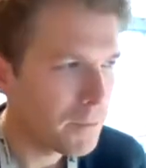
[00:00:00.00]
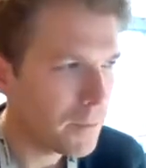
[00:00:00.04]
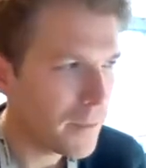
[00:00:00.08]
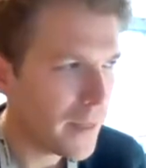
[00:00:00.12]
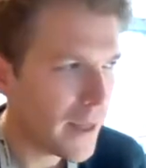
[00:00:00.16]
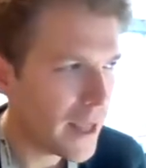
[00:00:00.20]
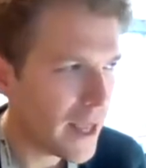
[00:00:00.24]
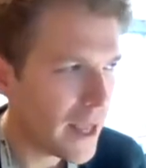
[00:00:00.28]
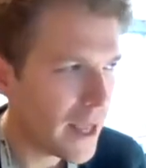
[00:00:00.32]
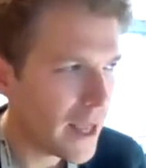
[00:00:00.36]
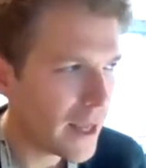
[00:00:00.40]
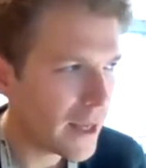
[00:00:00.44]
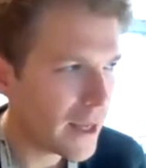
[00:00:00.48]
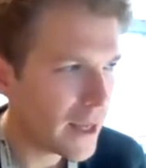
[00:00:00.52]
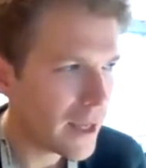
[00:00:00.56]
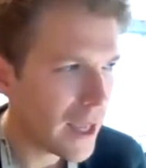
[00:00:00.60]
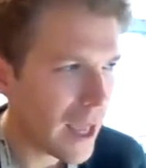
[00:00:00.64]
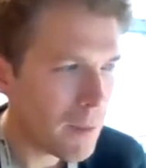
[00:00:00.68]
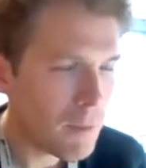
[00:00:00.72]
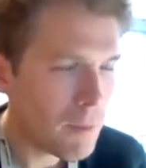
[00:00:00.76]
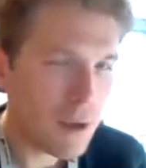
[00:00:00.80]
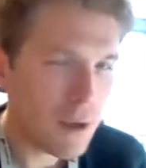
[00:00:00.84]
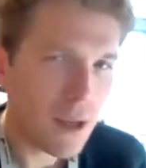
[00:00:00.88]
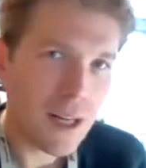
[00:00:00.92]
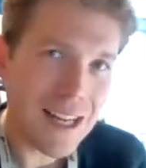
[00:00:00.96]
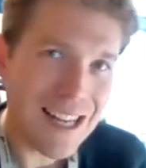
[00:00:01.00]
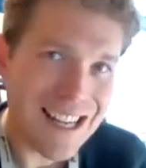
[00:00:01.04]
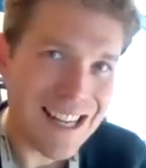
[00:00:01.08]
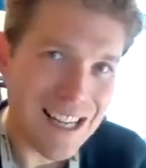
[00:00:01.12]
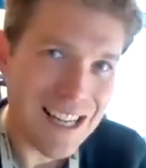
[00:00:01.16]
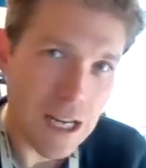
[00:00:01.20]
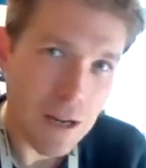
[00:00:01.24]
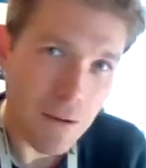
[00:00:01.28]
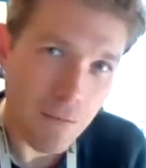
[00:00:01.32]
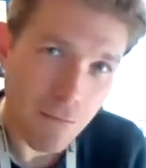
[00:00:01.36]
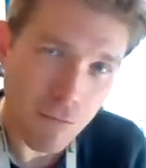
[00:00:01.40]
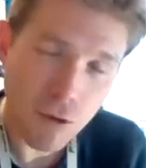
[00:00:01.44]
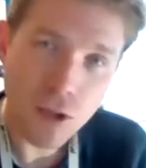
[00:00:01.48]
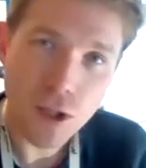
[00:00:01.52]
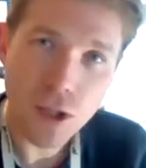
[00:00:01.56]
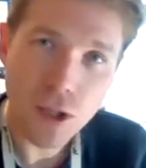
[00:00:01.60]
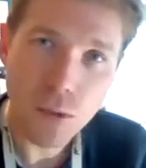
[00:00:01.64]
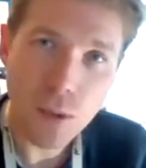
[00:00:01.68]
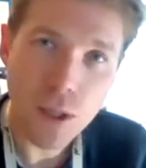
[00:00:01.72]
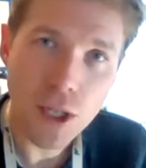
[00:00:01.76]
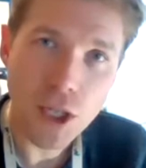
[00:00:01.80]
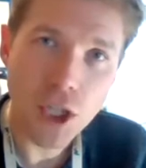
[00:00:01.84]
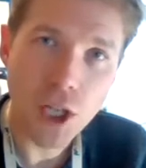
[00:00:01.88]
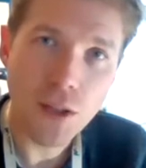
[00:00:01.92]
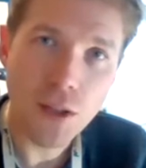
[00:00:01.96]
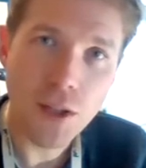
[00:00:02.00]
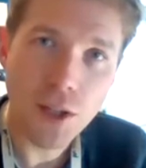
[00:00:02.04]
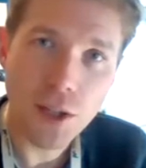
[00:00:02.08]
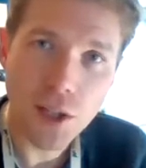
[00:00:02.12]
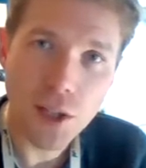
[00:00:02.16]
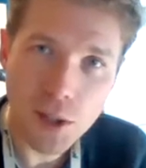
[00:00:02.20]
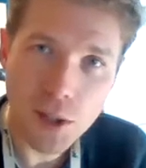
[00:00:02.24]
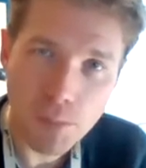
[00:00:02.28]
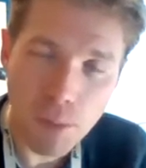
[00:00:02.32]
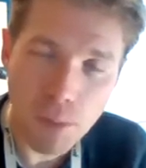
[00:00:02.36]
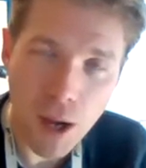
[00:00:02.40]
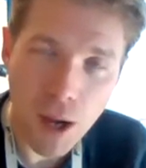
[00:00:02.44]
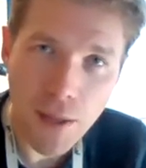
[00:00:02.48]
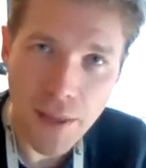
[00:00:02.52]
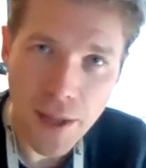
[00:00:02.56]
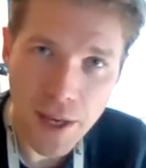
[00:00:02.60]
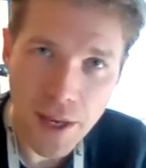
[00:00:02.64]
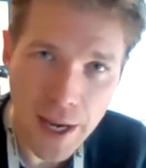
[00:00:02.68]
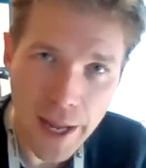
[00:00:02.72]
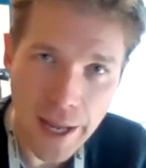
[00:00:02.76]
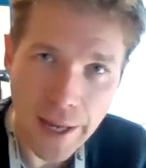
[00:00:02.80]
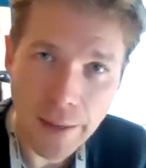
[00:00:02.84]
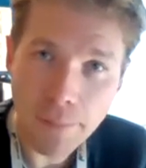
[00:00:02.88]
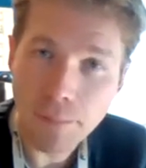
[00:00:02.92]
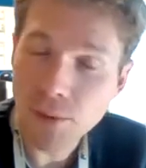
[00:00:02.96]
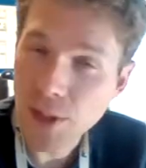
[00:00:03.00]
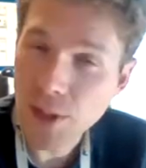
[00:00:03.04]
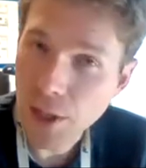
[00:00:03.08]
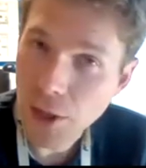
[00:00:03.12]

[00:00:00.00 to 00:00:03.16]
They're chemically different to each other, despite their names.